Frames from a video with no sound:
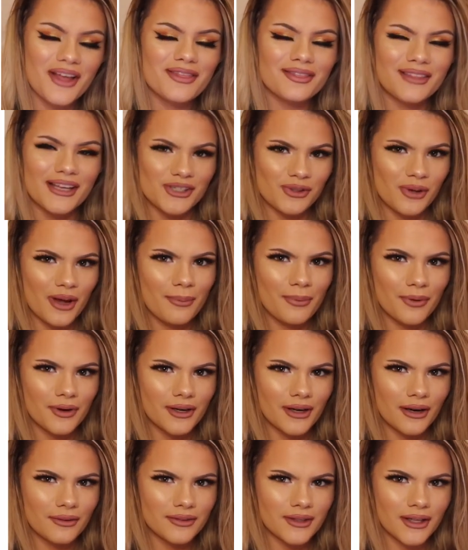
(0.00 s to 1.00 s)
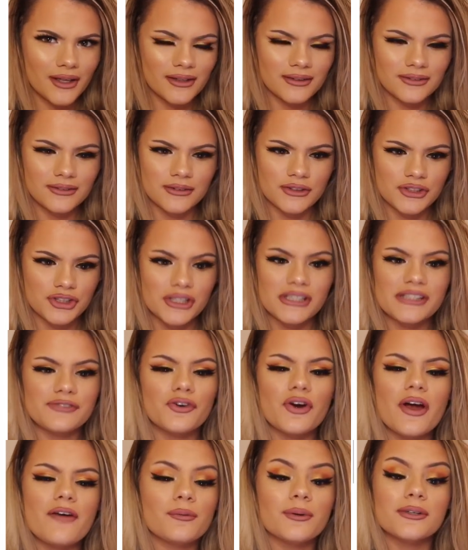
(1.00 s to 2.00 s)
That's why I put it up there. Just
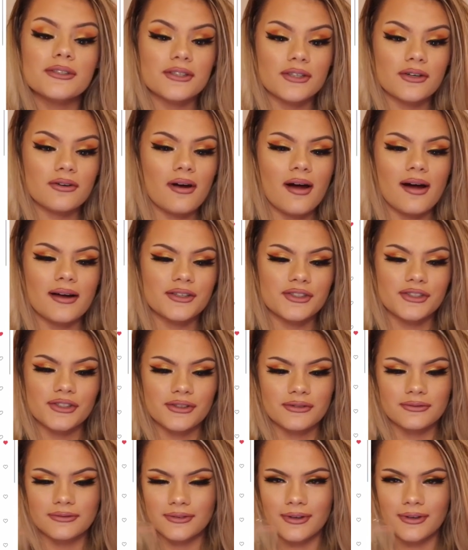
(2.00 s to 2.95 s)
for everyone to crash.